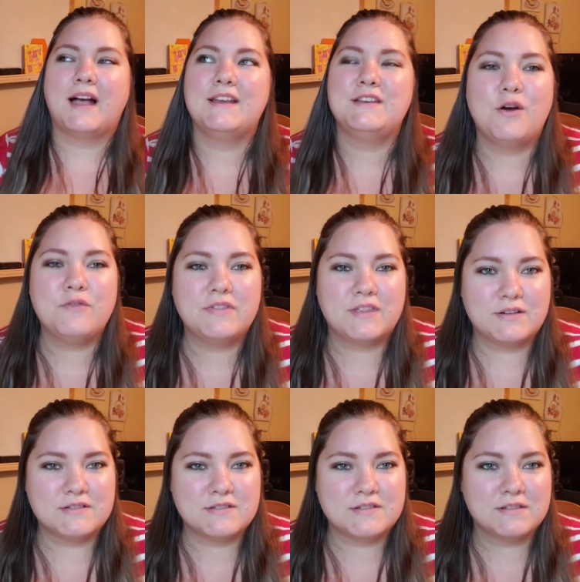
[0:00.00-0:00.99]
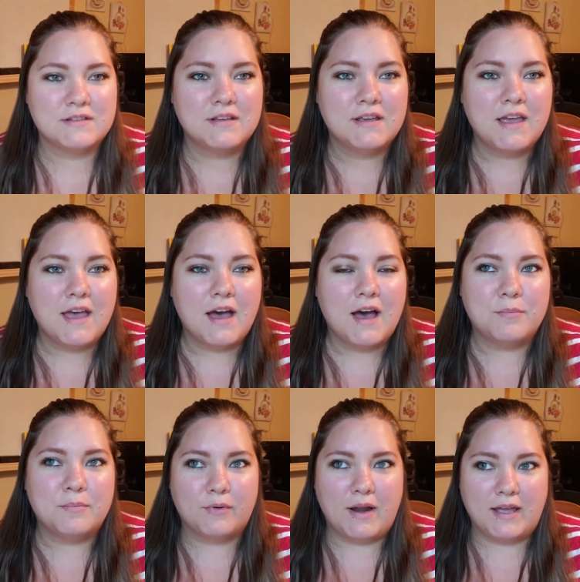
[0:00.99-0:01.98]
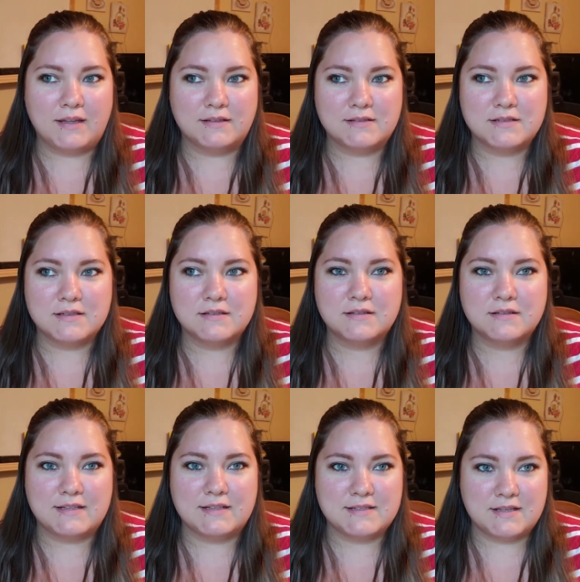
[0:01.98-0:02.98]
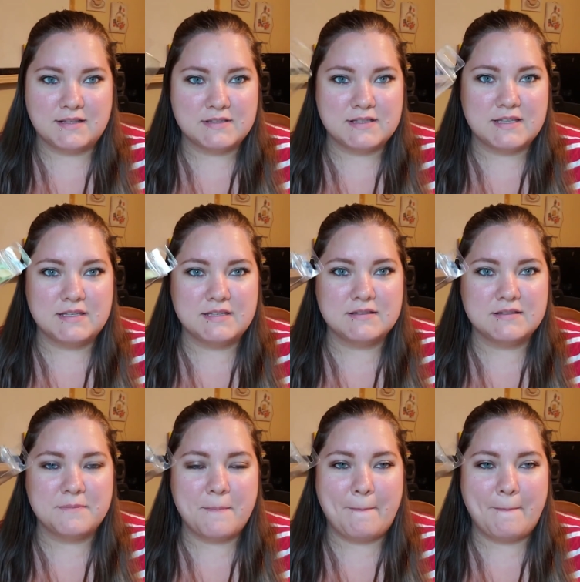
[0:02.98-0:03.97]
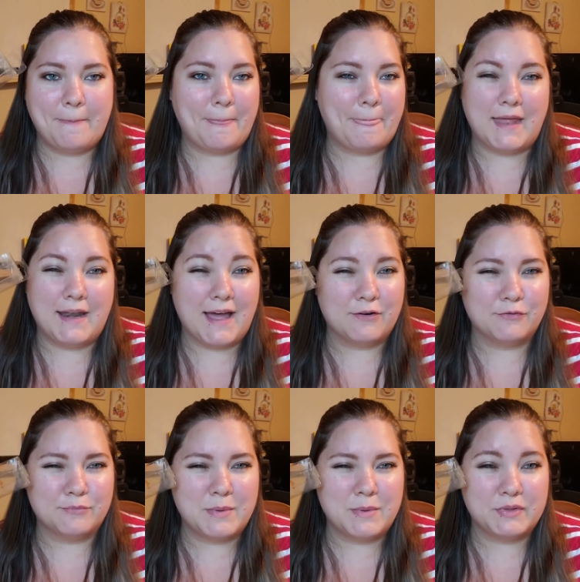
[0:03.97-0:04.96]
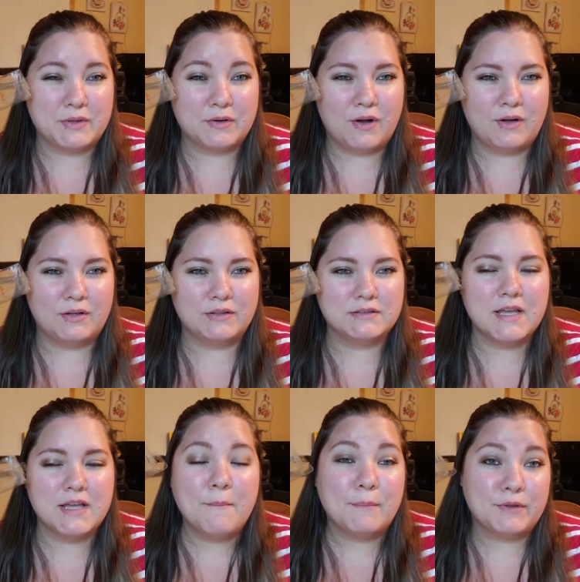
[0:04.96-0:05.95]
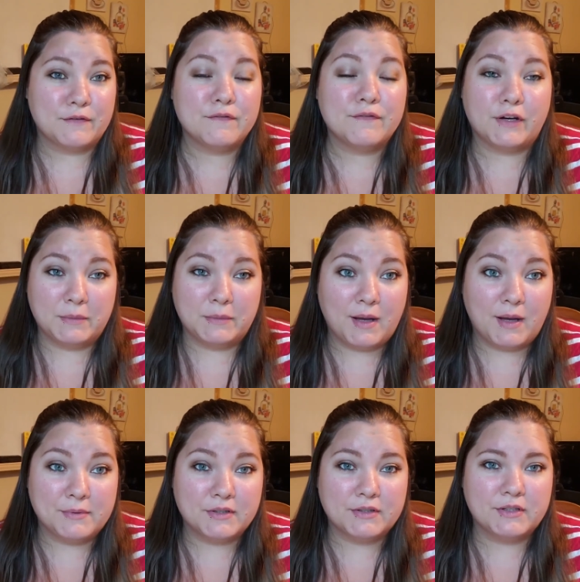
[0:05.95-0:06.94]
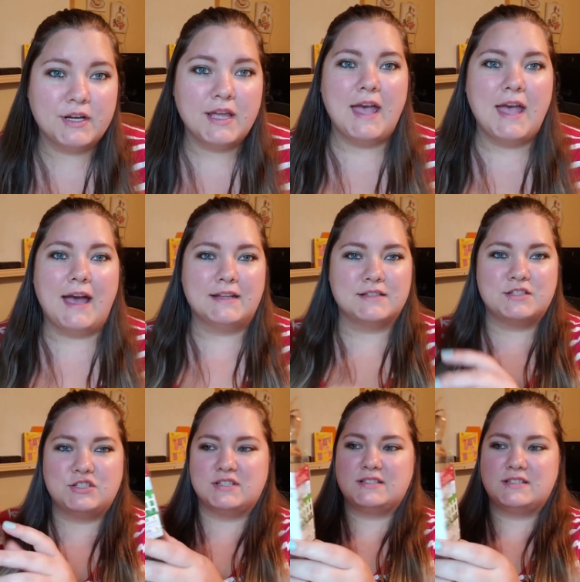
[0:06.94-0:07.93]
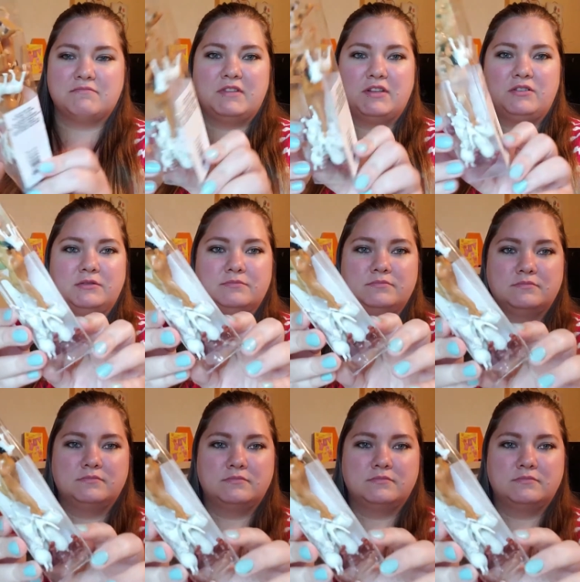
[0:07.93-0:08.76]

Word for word: I know that there's a brand that sells these and I don't remember what they're called, but they're very popular and it's just little